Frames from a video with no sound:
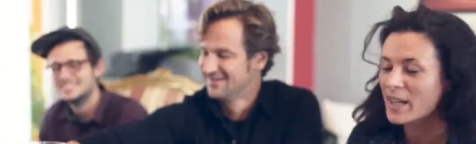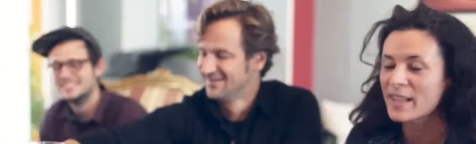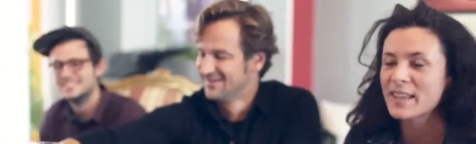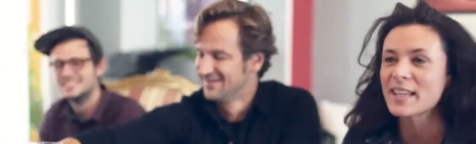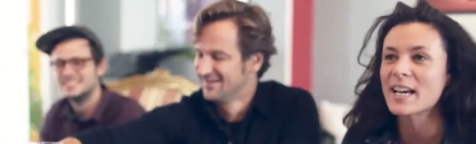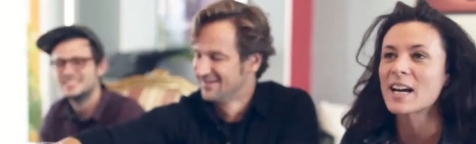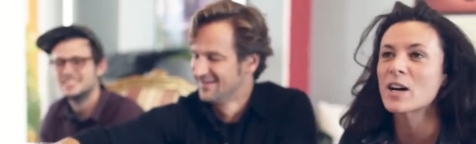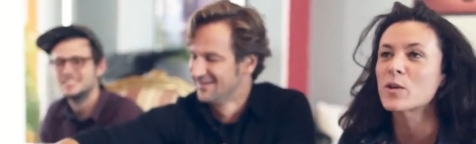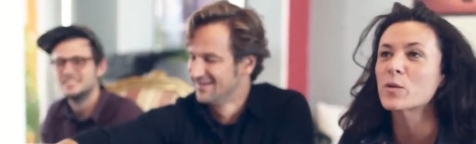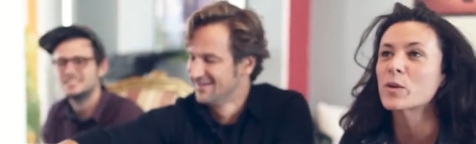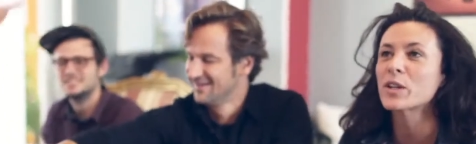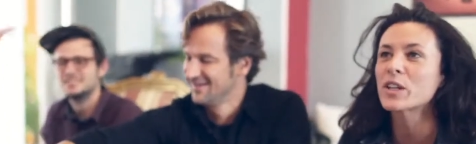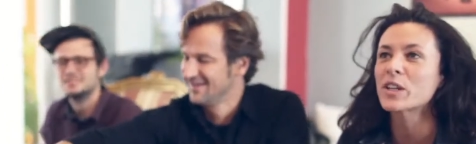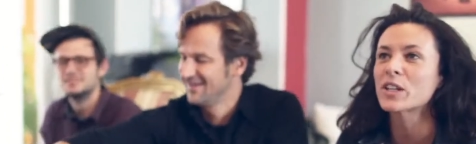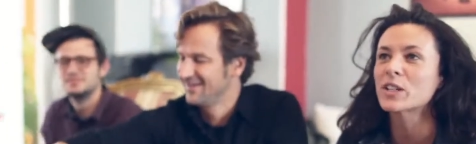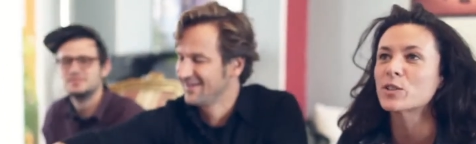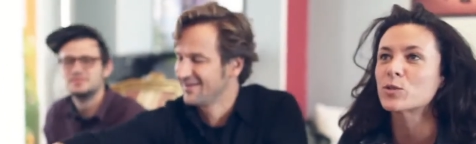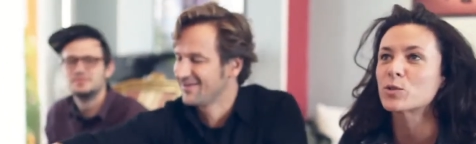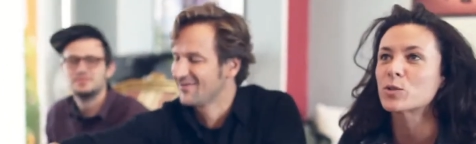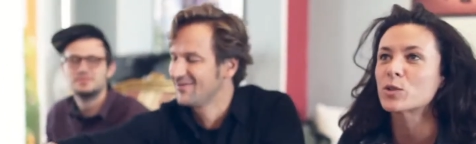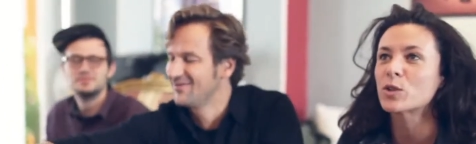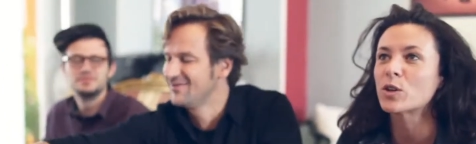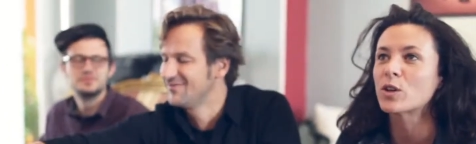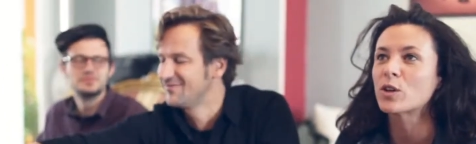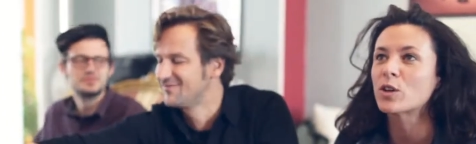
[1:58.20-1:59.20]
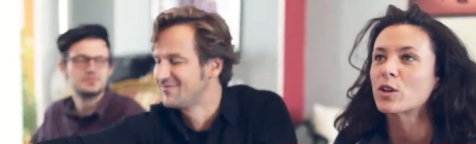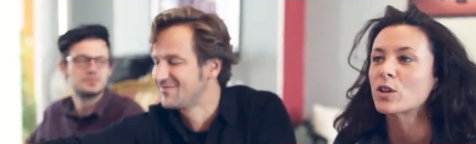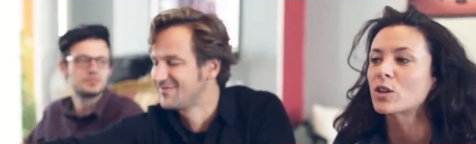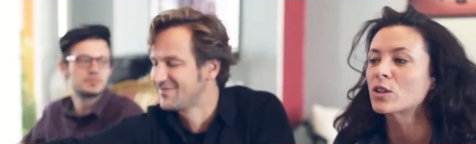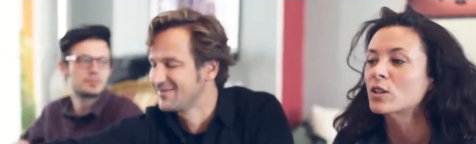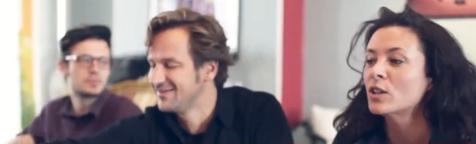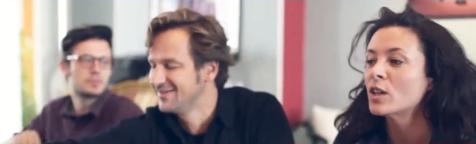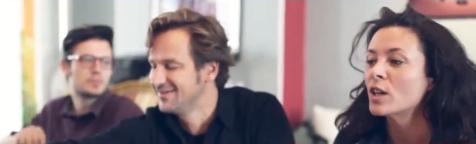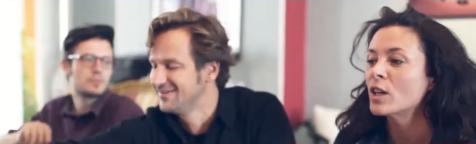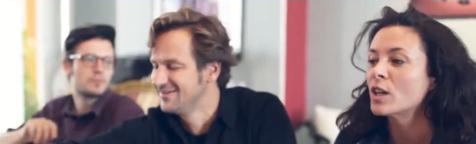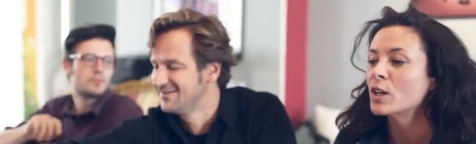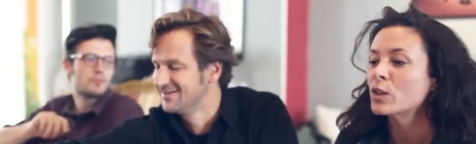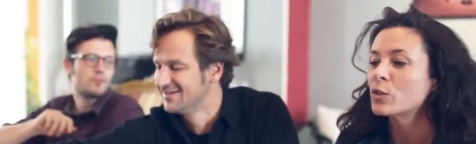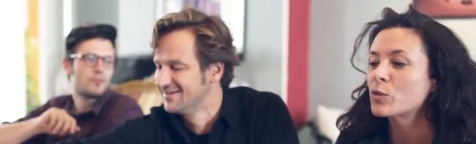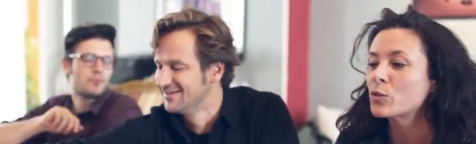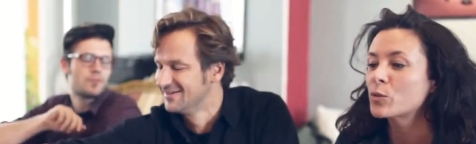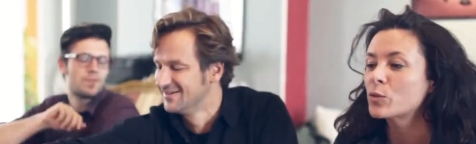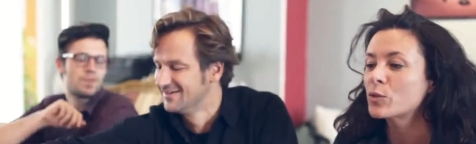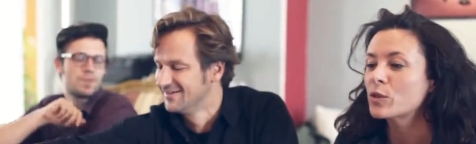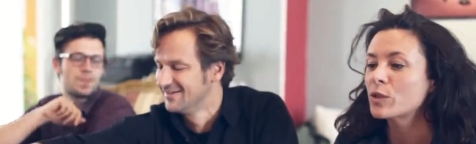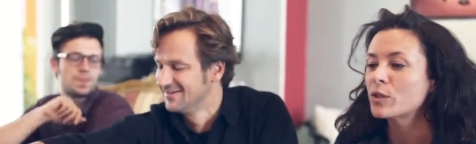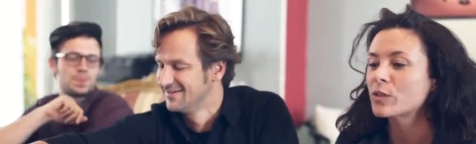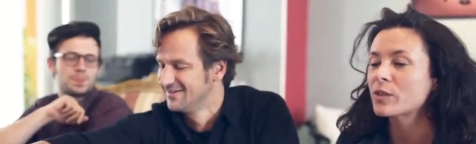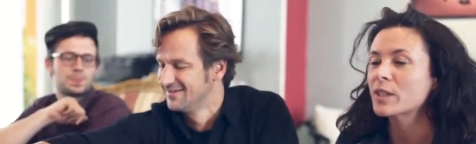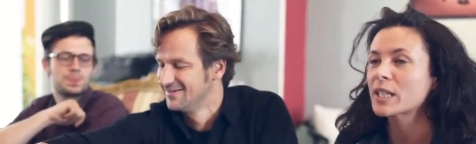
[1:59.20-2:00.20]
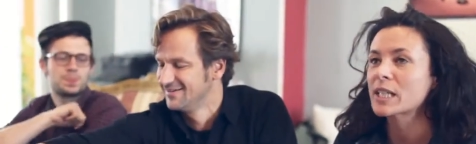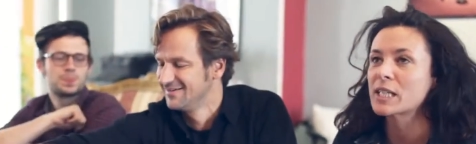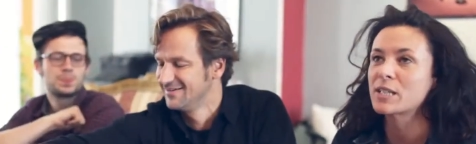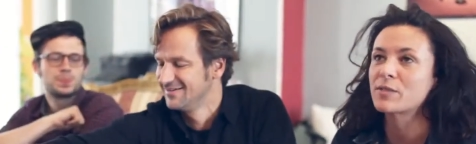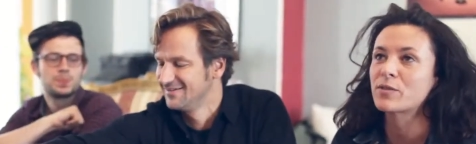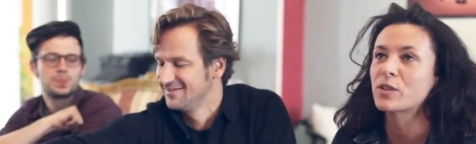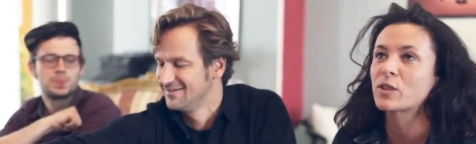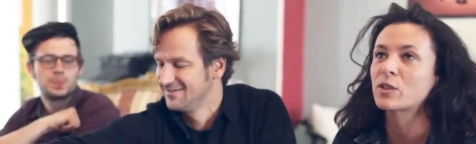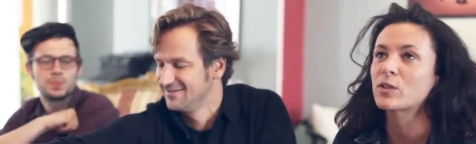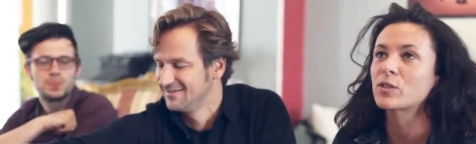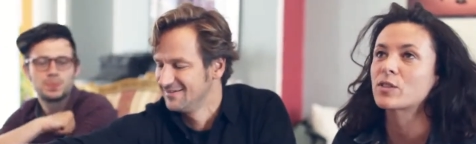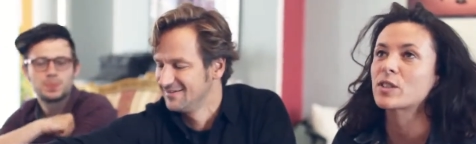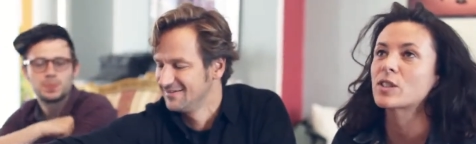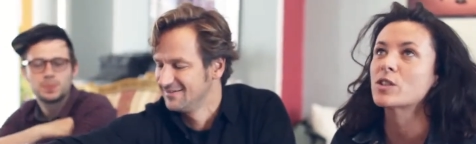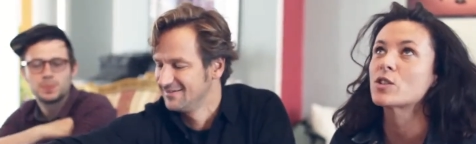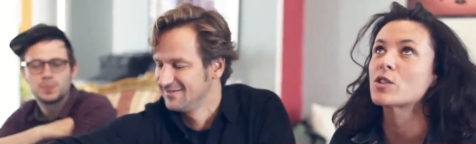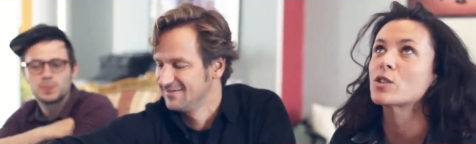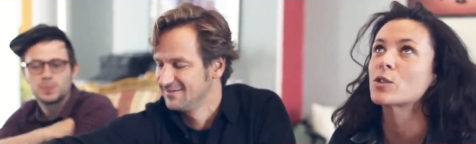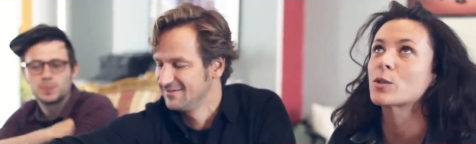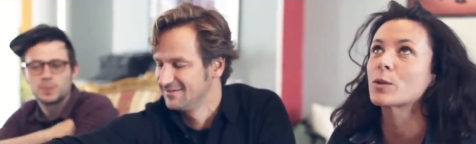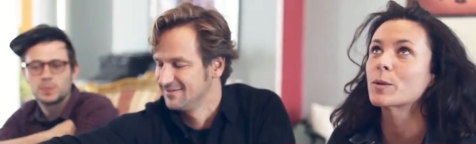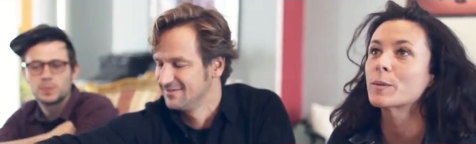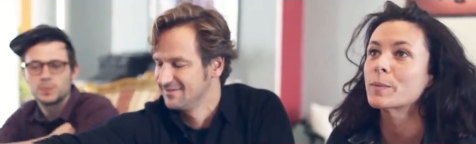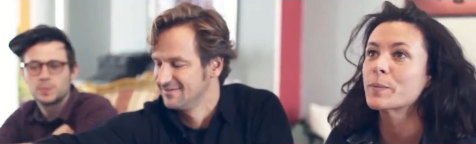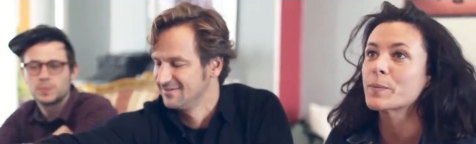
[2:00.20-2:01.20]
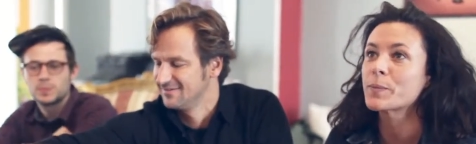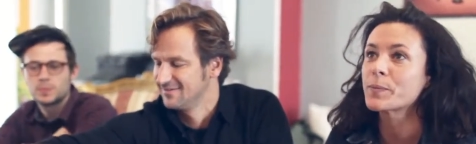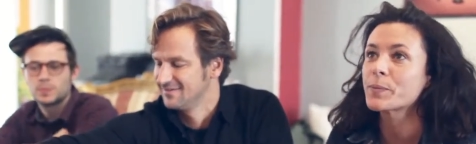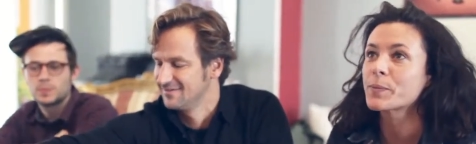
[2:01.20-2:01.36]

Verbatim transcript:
Speaker 1: and now we're going to go to the Dries Van Noten show.